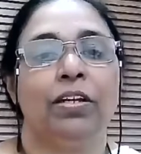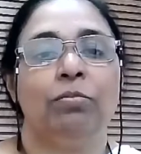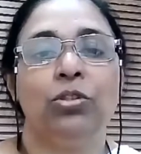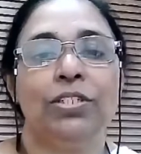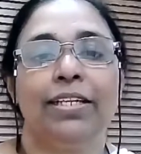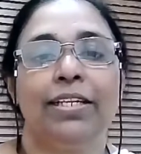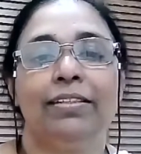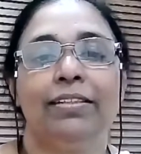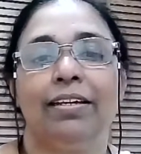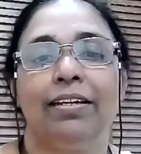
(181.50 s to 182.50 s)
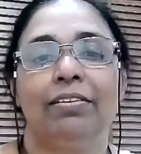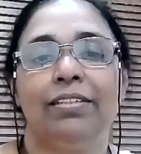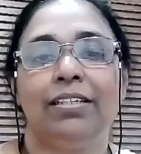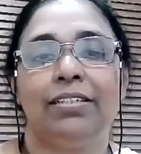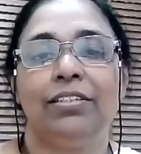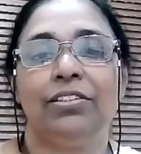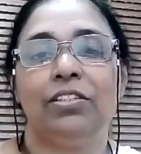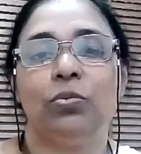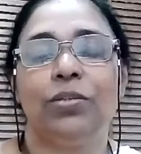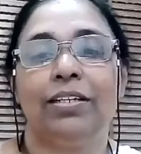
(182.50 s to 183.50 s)
Most healthcare
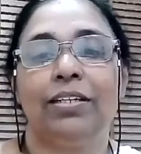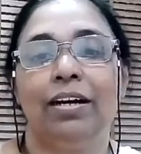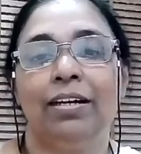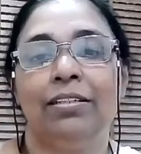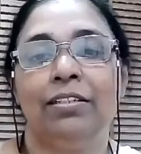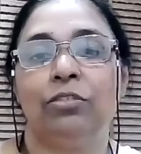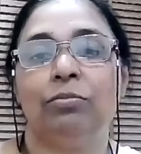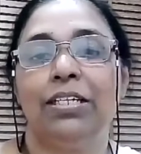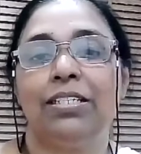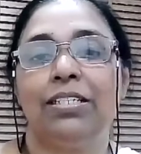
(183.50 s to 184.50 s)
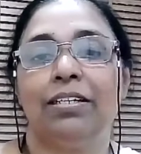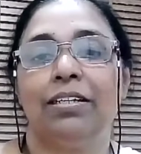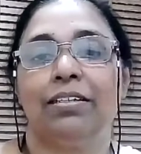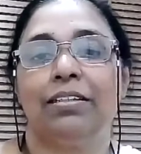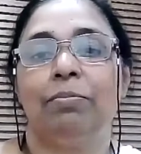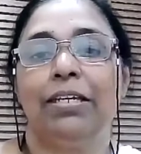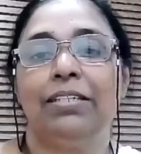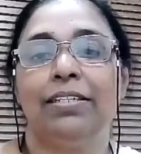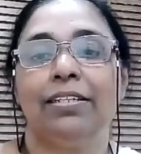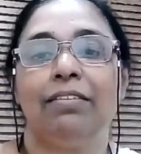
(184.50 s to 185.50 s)
organizations work hard to meet the
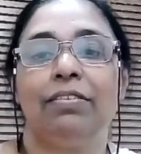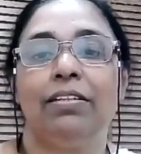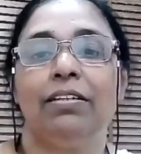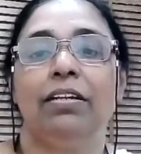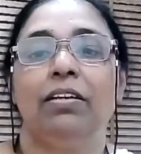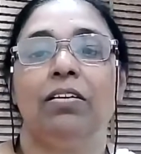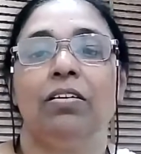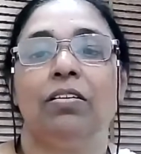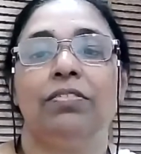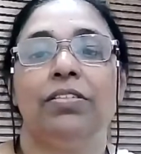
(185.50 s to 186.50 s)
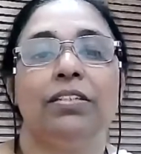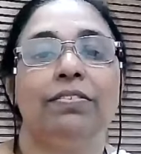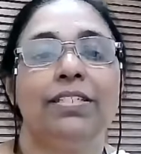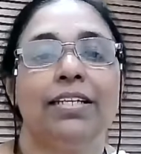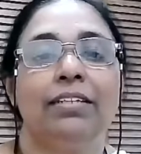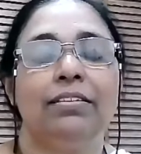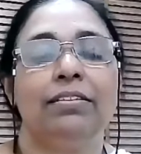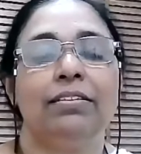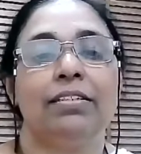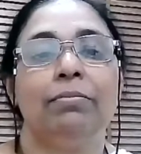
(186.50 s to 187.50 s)
basic level of service
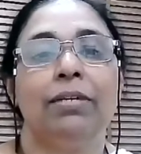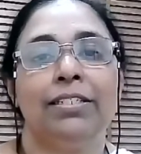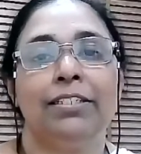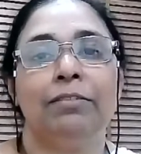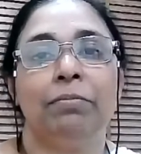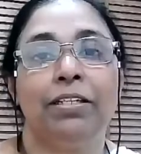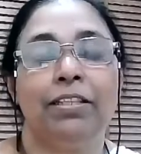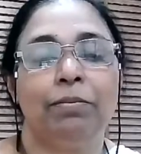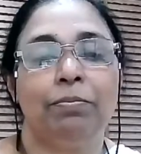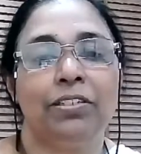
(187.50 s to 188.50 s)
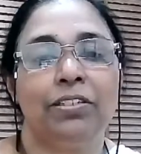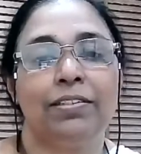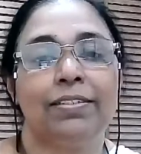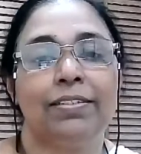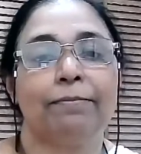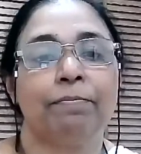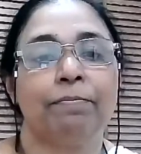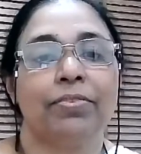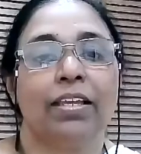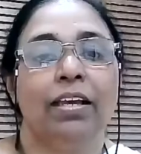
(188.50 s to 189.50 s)
standards demanded by their patients.
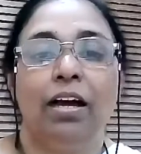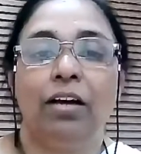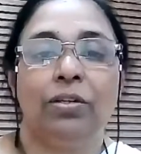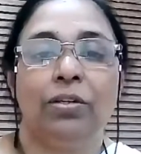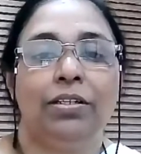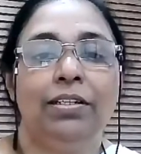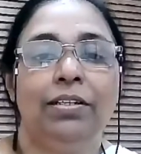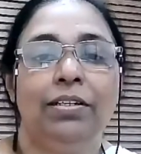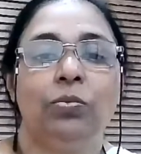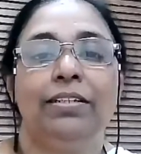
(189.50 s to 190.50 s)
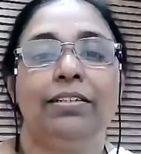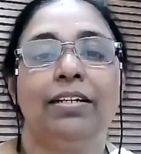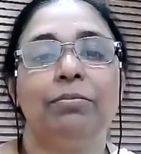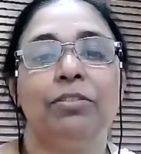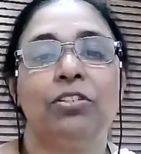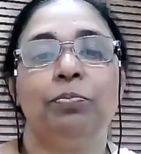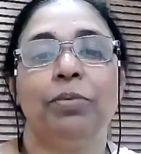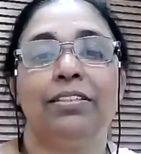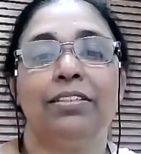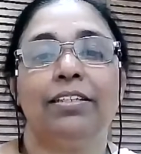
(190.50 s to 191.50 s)
However, when it comes to
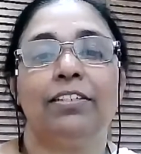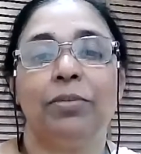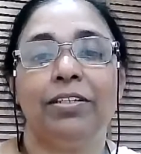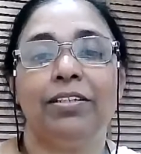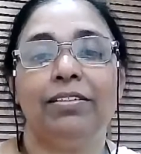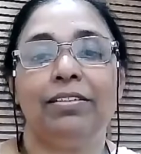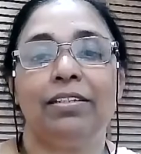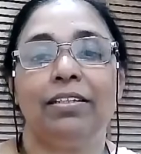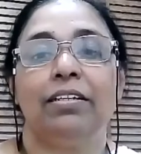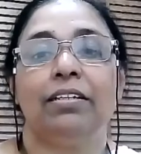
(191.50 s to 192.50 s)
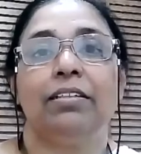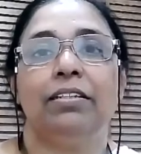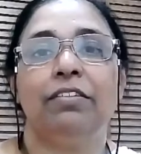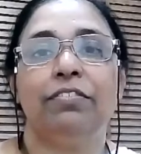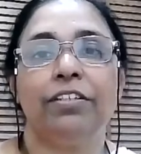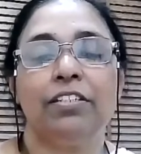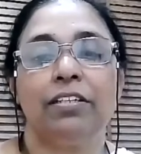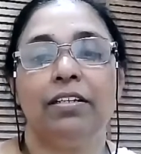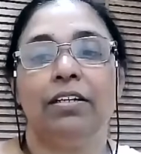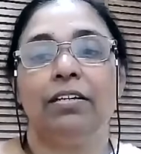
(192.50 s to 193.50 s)
patient experience, the difference
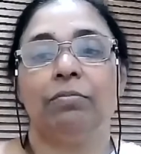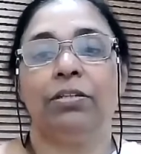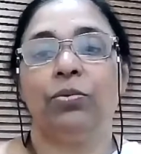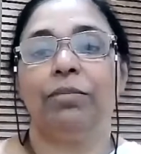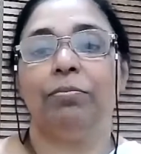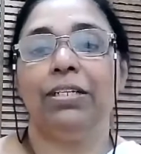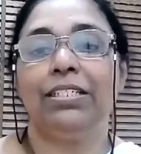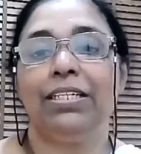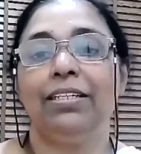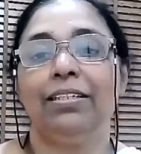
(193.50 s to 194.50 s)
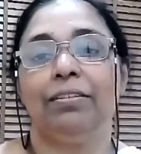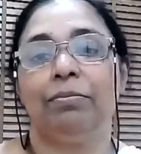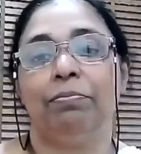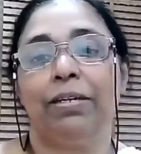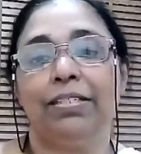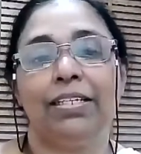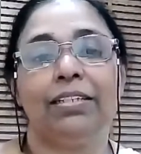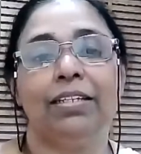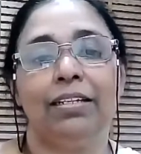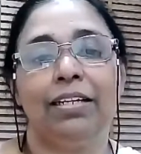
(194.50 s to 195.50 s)
between meeting the basic
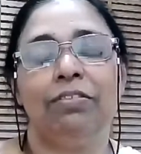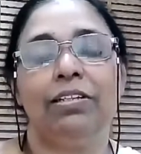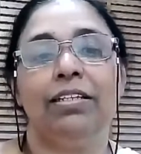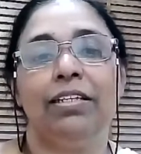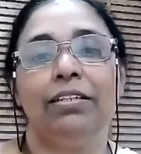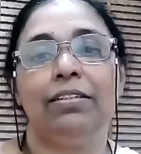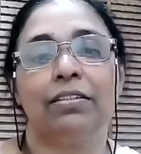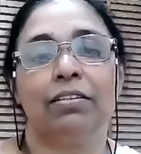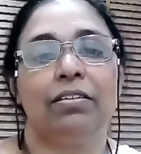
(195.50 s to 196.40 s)
level needs